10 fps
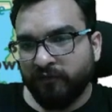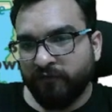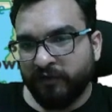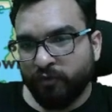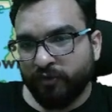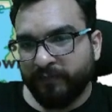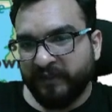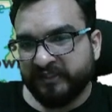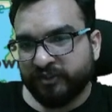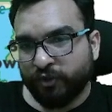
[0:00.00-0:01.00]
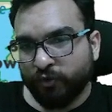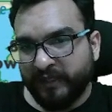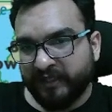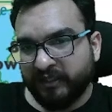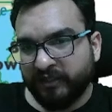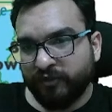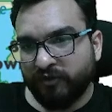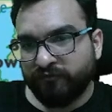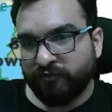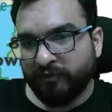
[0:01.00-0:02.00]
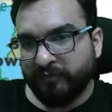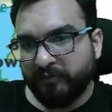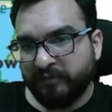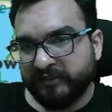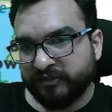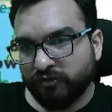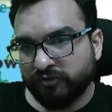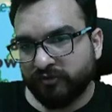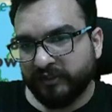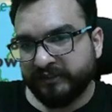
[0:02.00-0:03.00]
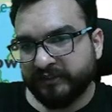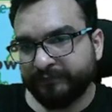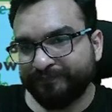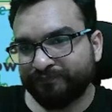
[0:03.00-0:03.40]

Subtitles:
One more place, Quebec. You have to remember this also, guys.